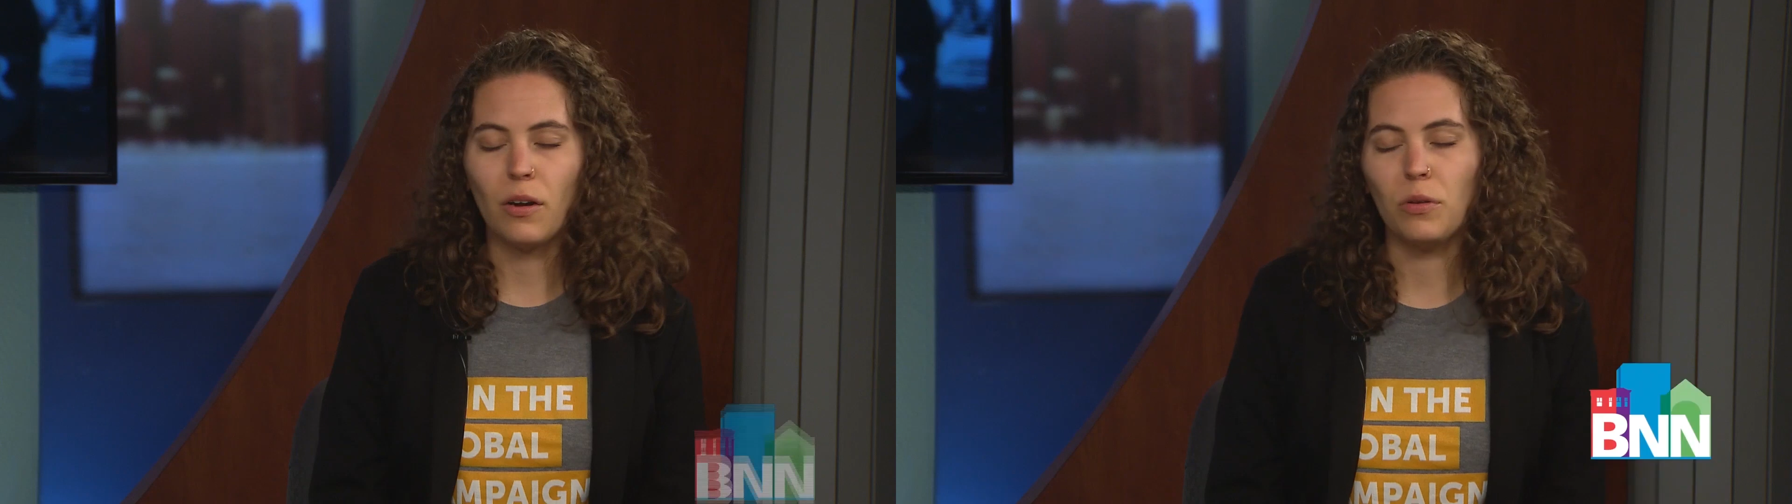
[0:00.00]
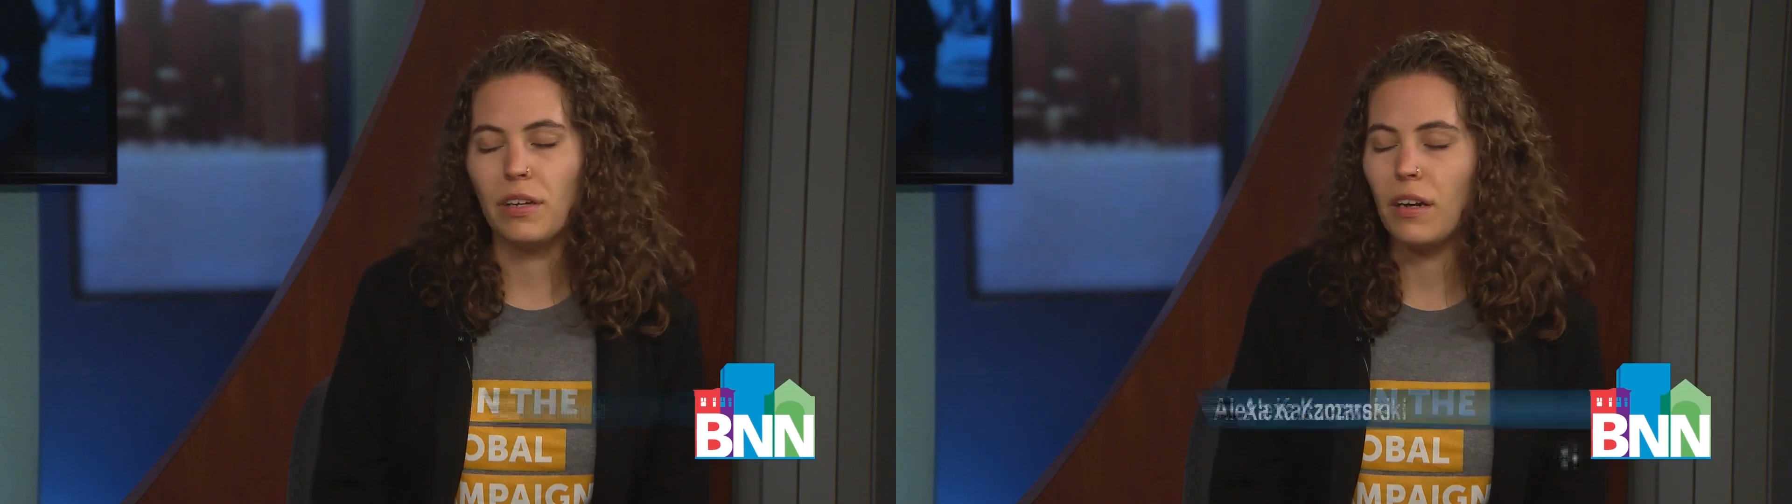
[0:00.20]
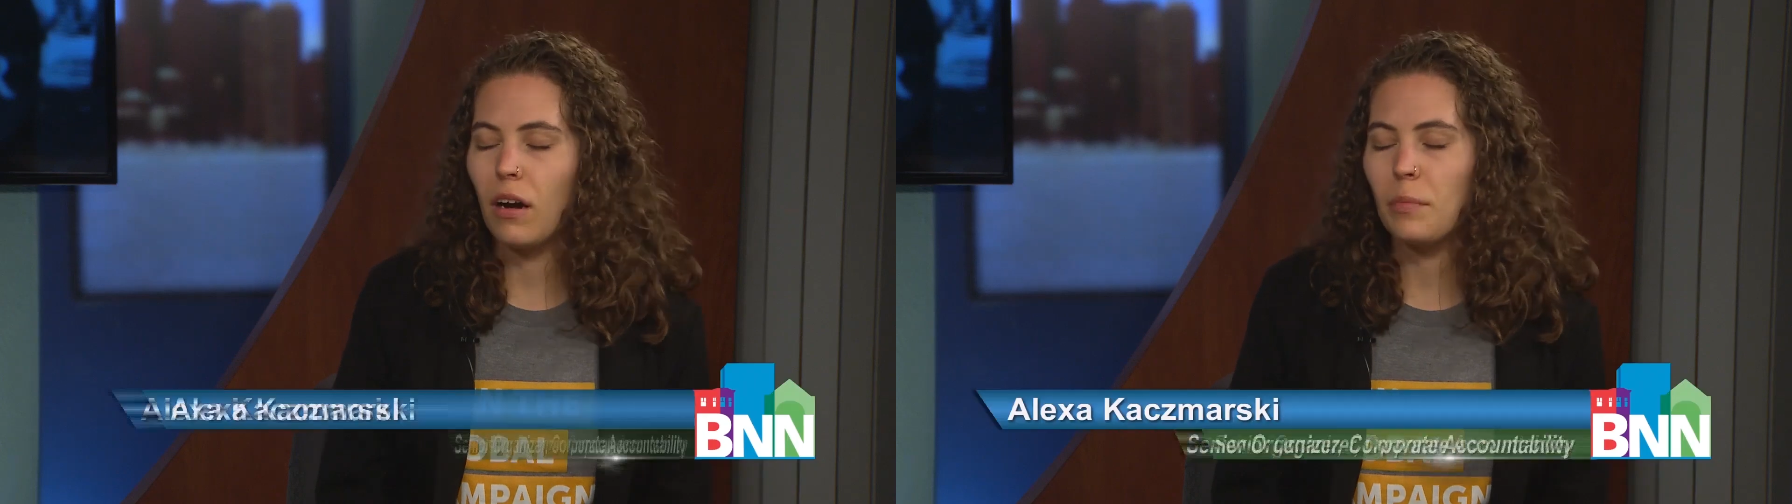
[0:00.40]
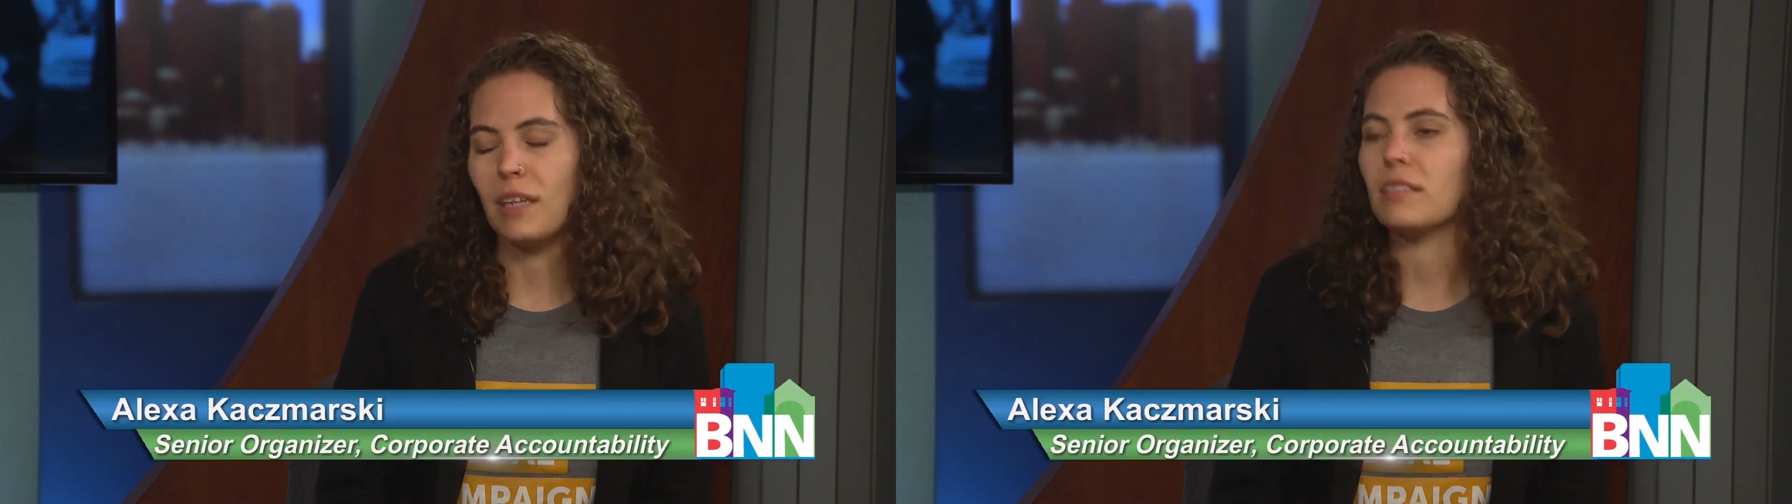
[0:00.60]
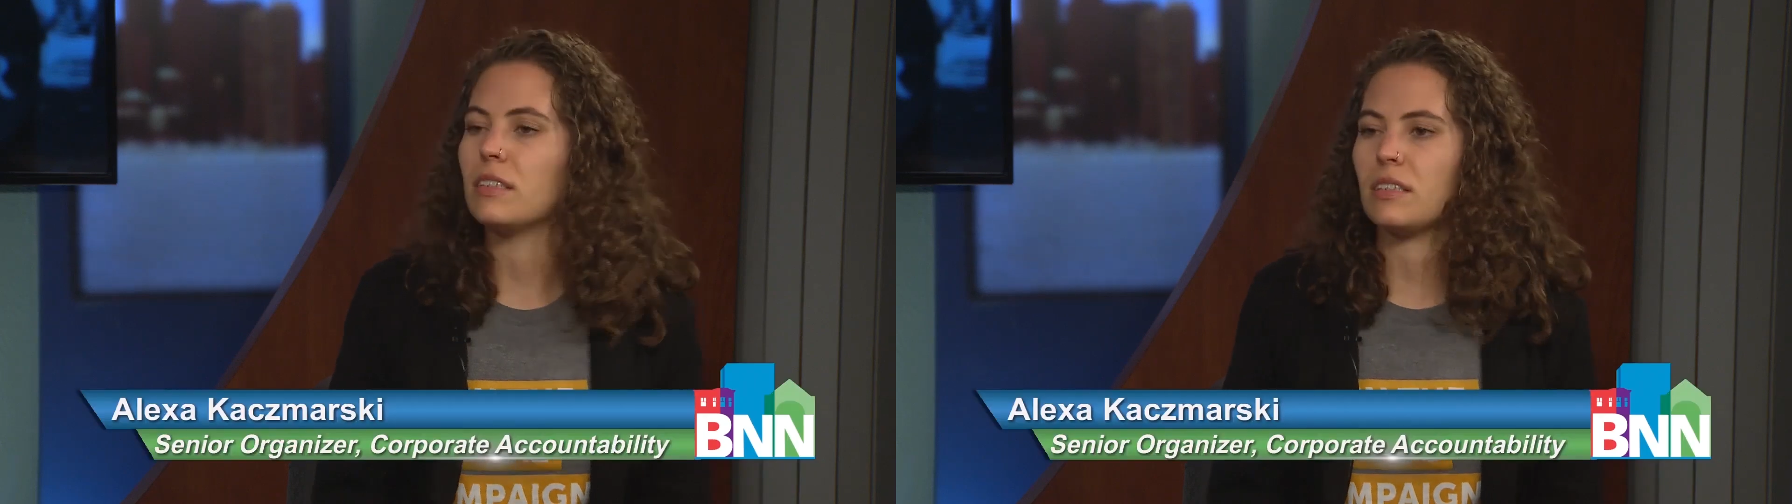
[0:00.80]
only are
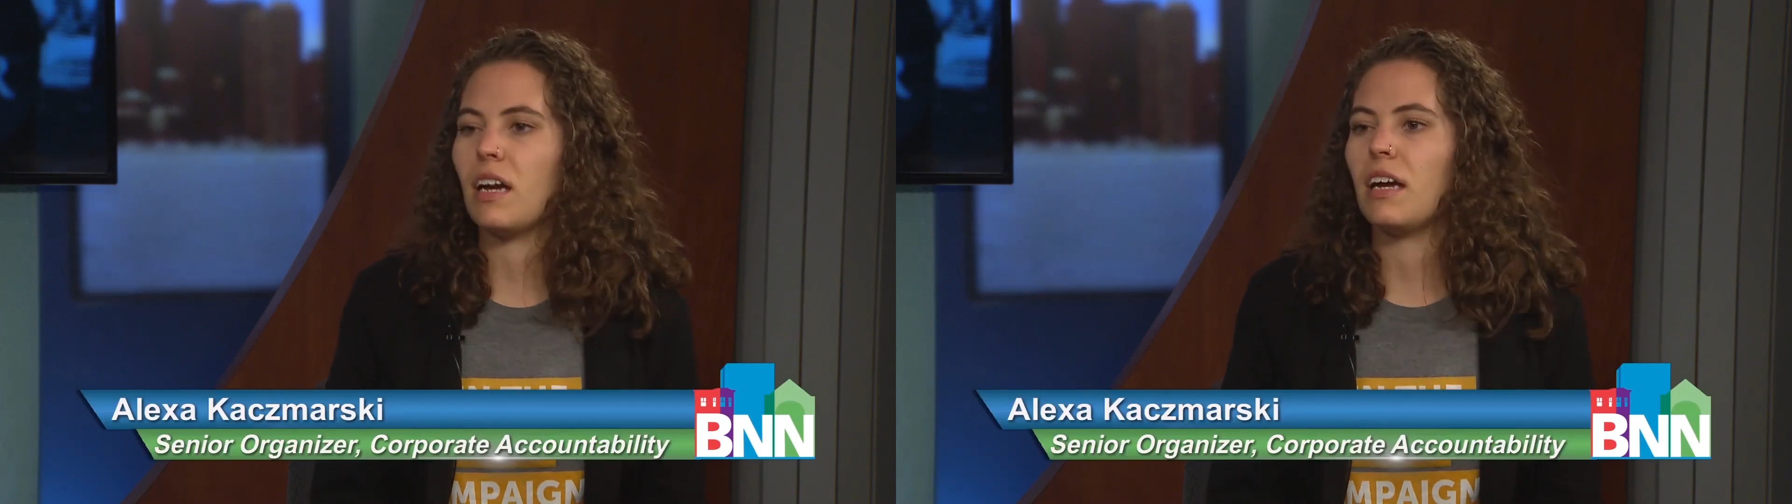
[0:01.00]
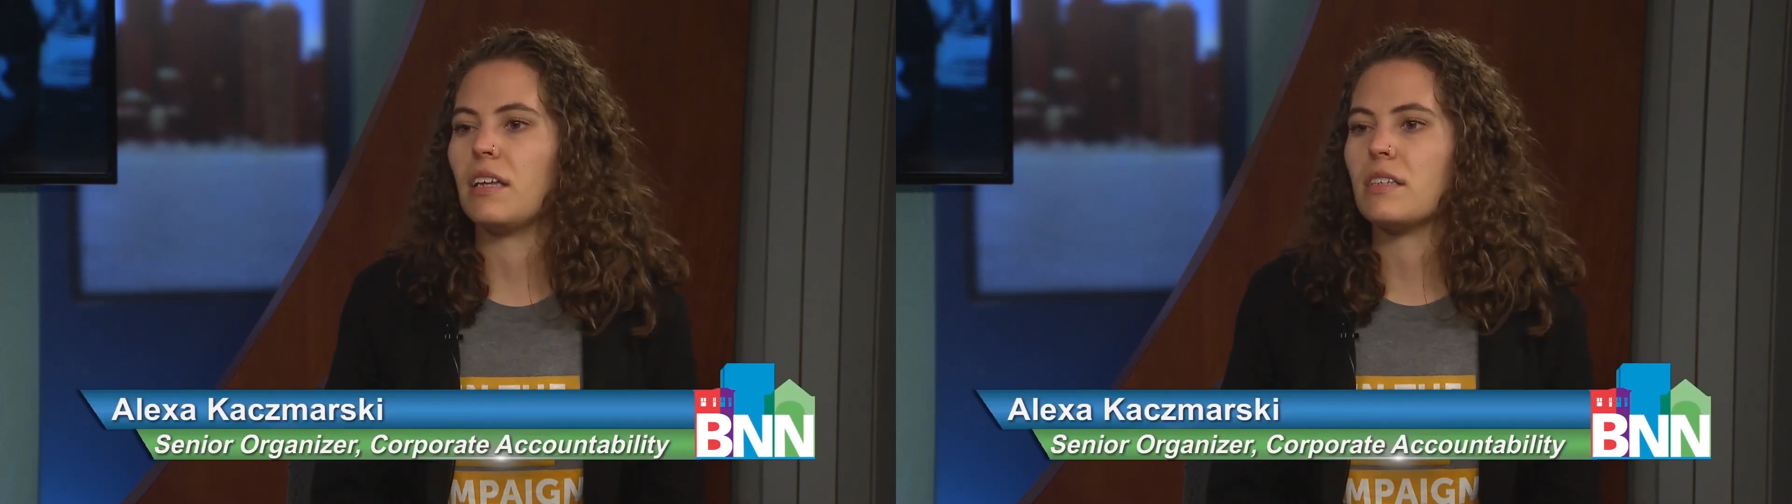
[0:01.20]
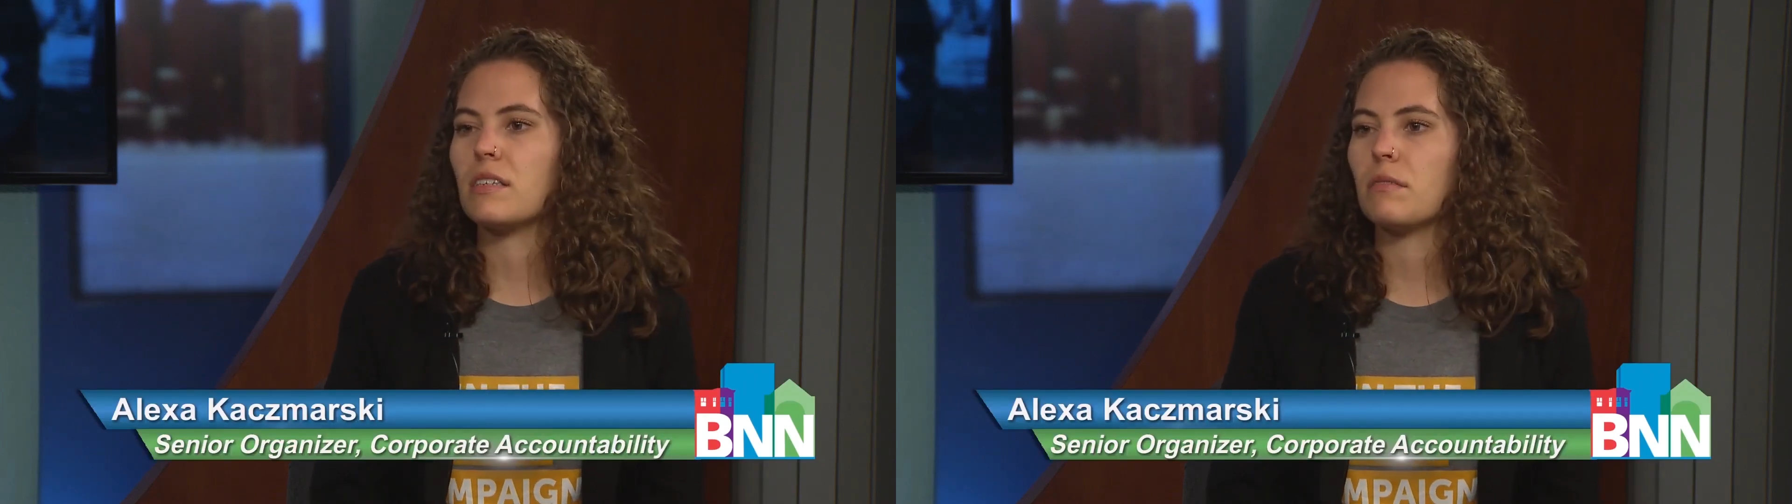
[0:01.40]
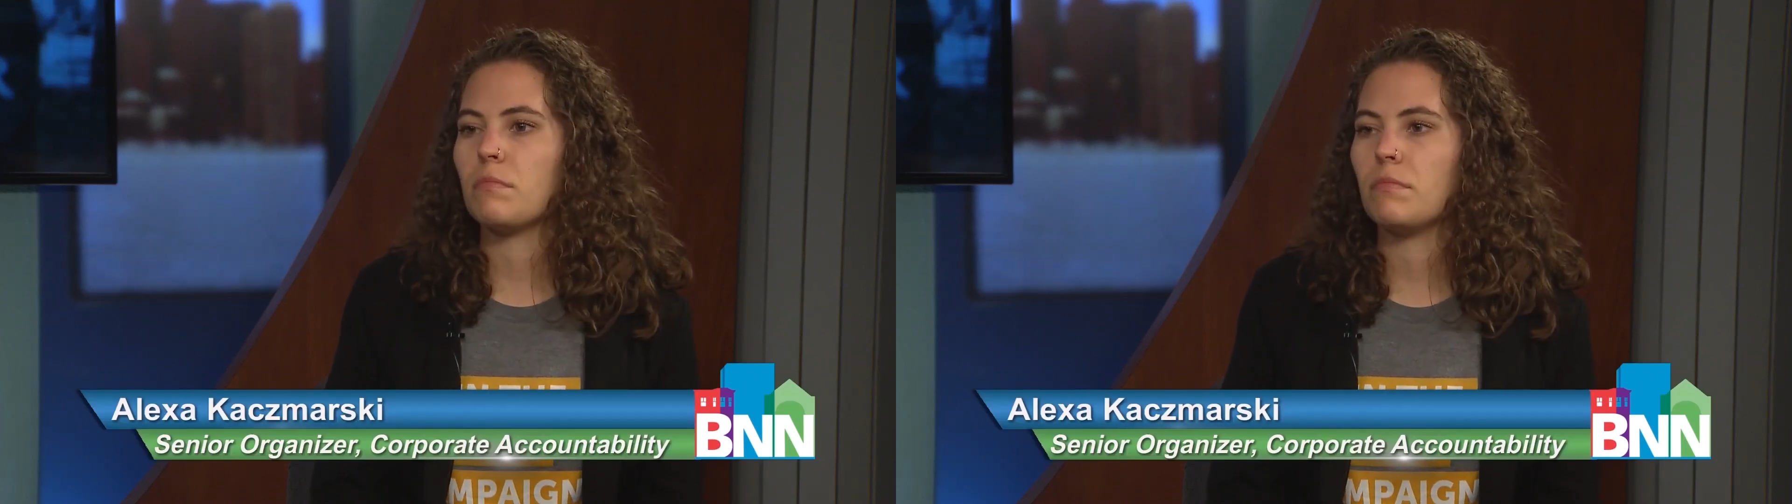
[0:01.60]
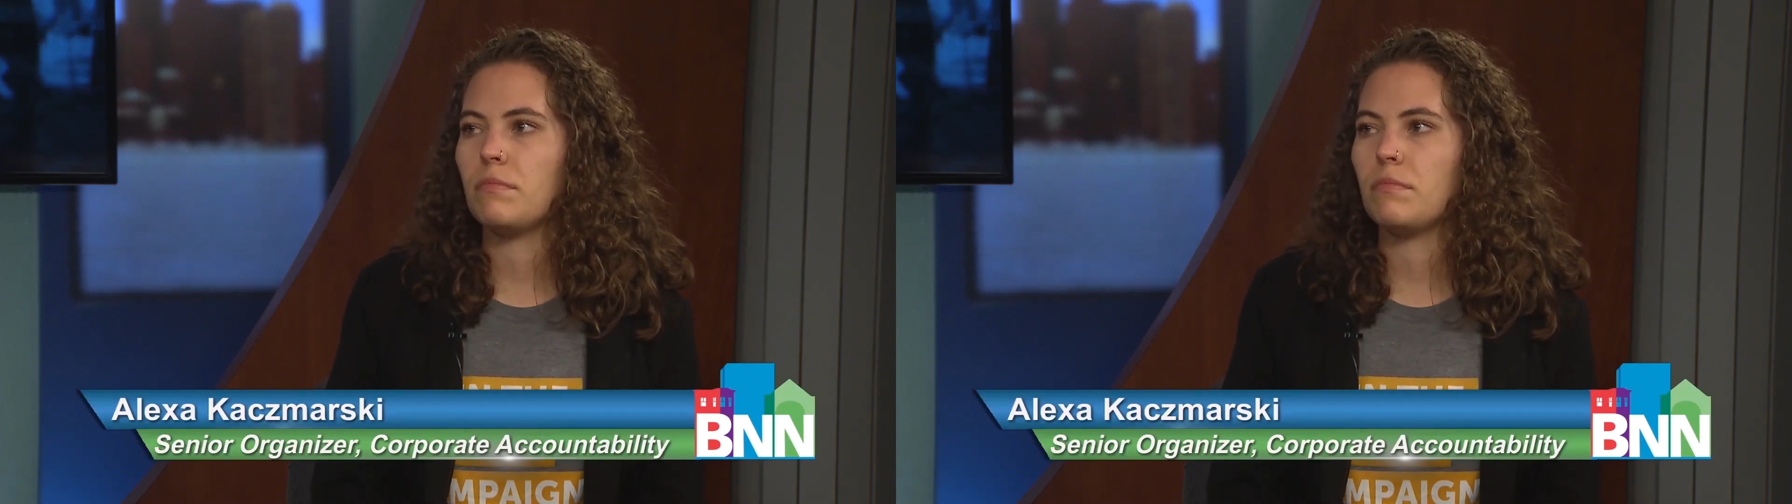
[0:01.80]
pesticides.